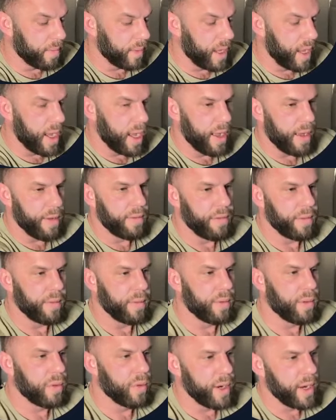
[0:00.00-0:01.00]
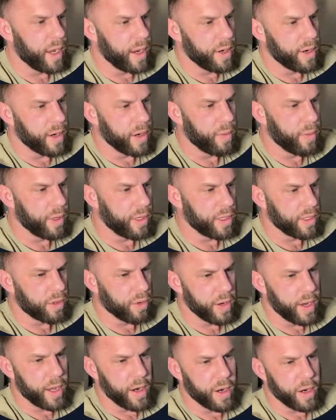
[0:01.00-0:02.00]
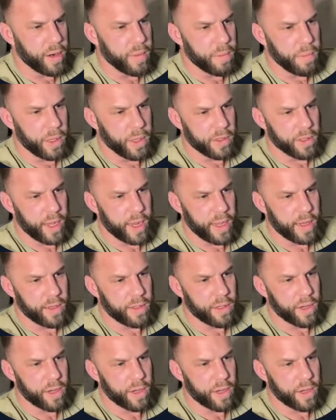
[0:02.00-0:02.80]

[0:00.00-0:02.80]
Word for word: of 300, which is 300 milliseconds.